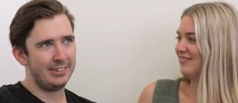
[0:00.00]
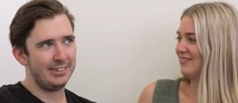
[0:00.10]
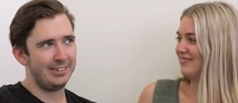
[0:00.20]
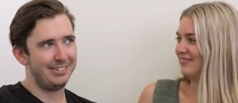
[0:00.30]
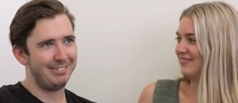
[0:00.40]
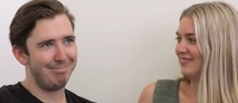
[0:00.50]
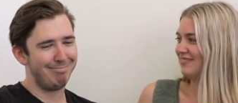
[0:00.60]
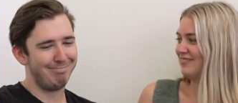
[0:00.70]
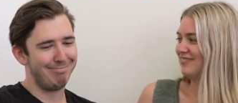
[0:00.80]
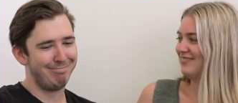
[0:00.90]

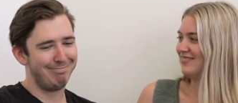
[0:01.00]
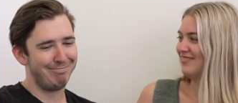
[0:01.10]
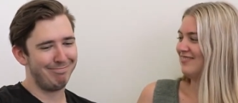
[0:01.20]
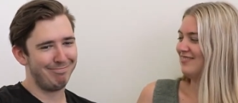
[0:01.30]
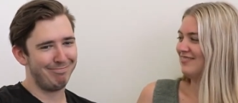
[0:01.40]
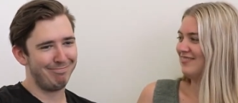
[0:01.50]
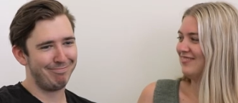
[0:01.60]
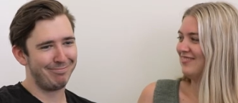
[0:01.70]
(no one is talking)